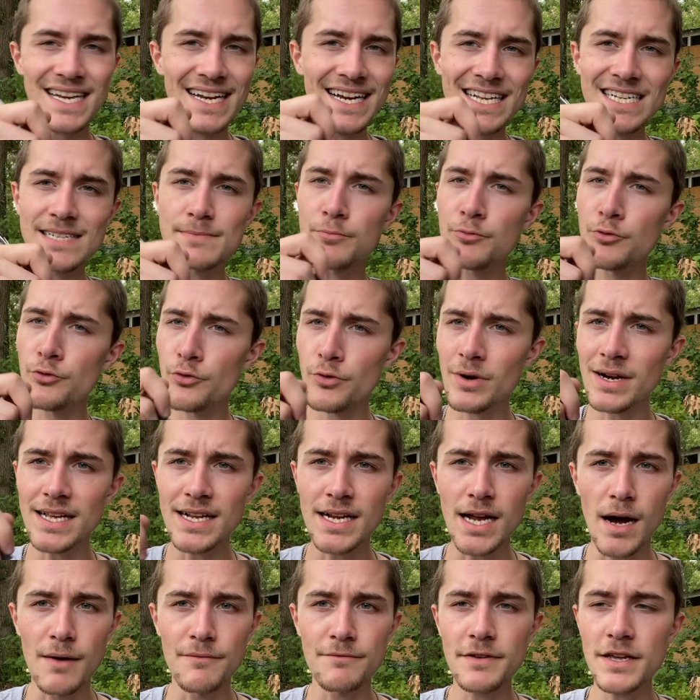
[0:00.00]
It is pretty
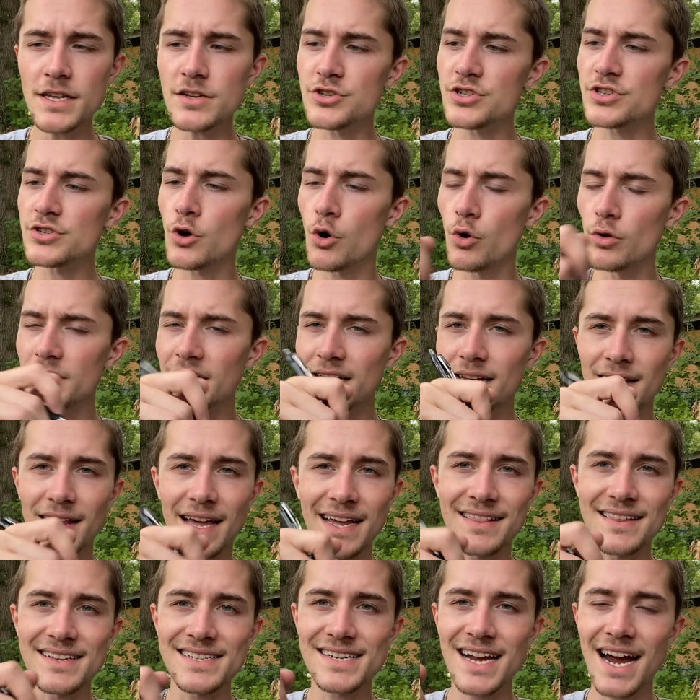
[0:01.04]
comfy, just holding it
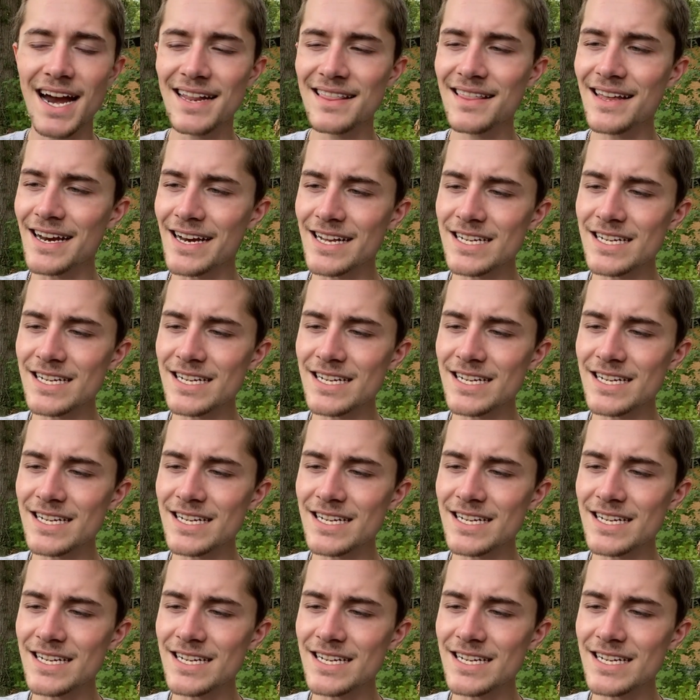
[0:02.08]
like this kind of thing.